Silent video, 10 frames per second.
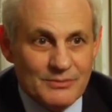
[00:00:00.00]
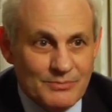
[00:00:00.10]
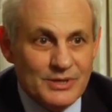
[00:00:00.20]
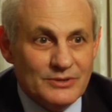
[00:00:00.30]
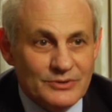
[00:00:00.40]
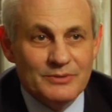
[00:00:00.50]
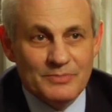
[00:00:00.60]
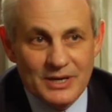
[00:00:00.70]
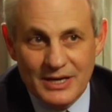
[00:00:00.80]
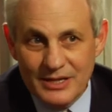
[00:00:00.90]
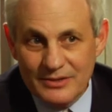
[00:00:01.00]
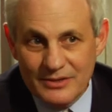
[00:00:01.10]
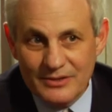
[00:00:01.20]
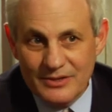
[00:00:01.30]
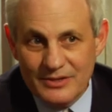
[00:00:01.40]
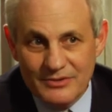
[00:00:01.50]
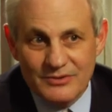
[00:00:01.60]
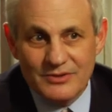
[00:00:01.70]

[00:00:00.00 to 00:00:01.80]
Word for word: build upon these